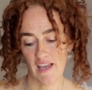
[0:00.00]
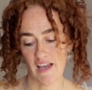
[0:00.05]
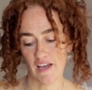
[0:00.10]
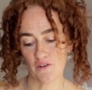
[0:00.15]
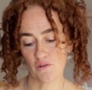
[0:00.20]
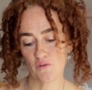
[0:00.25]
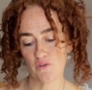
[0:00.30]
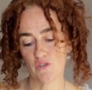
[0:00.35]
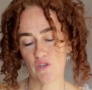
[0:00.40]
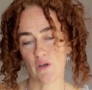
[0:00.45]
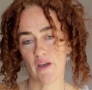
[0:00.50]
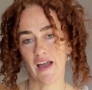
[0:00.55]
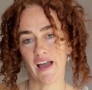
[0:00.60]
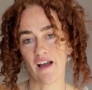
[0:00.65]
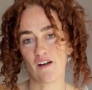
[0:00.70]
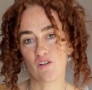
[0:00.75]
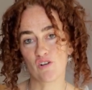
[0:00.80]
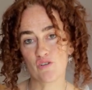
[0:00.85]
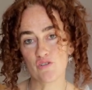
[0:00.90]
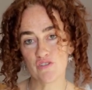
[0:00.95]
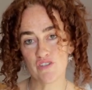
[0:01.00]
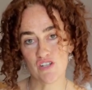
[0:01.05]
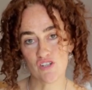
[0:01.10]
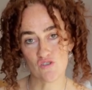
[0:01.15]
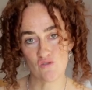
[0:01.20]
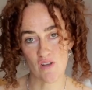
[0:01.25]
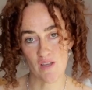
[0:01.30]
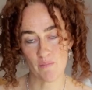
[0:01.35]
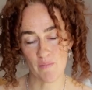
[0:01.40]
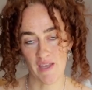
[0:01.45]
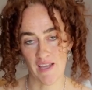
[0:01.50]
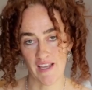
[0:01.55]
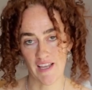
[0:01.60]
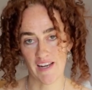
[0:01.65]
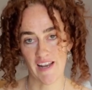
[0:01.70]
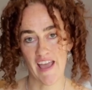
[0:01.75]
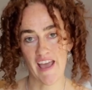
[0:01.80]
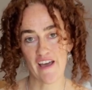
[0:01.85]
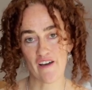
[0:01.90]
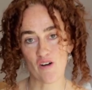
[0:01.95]
and also how lucid dreaming
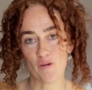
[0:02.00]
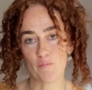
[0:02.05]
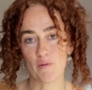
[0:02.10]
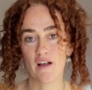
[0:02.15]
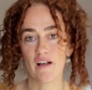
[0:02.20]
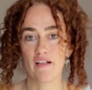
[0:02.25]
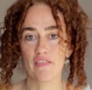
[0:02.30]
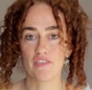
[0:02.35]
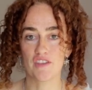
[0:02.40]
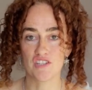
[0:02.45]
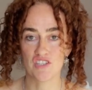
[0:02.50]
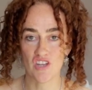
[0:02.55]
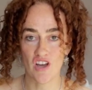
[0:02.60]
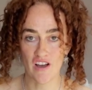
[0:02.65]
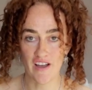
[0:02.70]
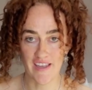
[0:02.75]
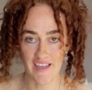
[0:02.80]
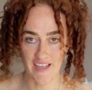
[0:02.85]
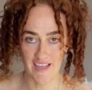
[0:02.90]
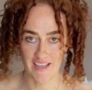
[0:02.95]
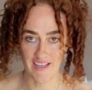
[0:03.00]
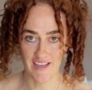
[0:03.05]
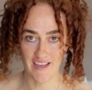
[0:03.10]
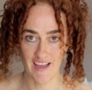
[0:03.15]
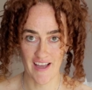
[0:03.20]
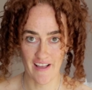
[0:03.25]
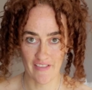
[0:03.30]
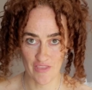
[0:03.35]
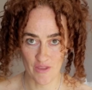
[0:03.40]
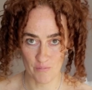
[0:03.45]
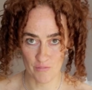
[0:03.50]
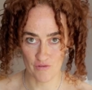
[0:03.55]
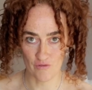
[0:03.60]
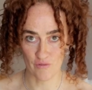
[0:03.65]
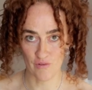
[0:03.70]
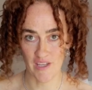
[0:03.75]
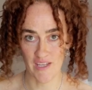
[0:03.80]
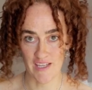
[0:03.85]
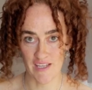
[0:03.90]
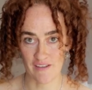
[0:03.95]
can help the dying and the
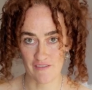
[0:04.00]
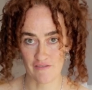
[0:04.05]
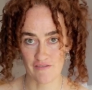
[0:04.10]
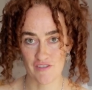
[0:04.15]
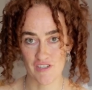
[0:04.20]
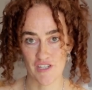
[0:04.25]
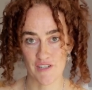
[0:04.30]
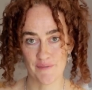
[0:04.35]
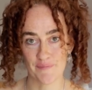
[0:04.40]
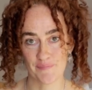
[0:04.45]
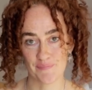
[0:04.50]
bereaved.